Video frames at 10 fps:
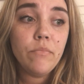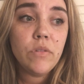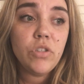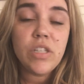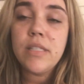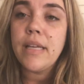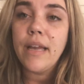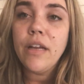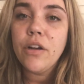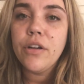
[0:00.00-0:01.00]
Just stay
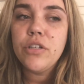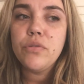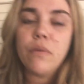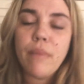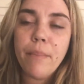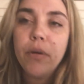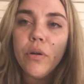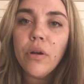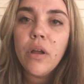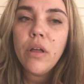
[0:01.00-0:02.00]
encouraged.
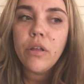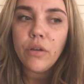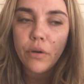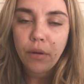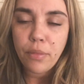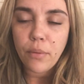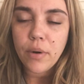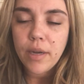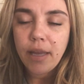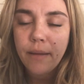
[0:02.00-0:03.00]
Remember your
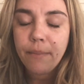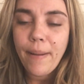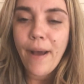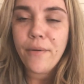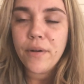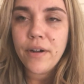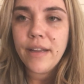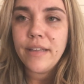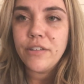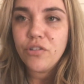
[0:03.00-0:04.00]
authority and power
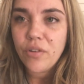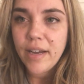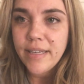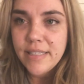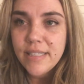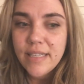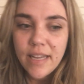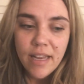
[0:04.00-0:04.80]
in Christ.